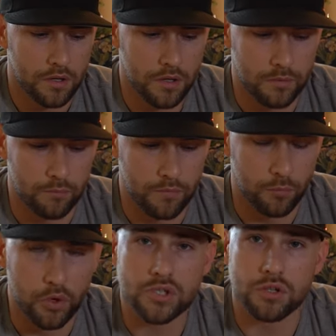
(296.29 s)
um,
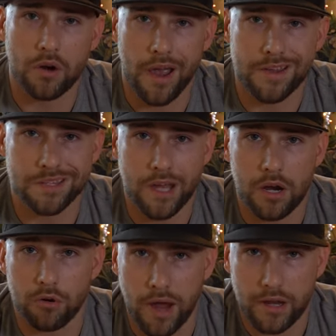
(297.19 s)
moisturized and
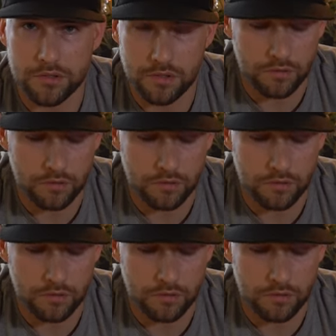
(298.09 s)
not crack as